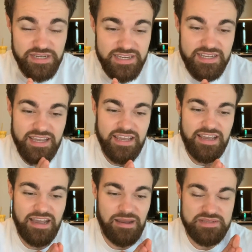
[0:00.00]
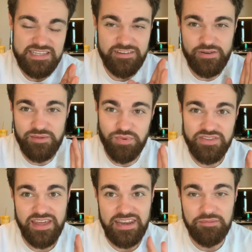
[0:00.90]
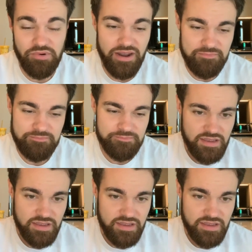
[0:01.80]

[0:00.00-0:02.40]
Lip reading: week, and see if we can bring that number up.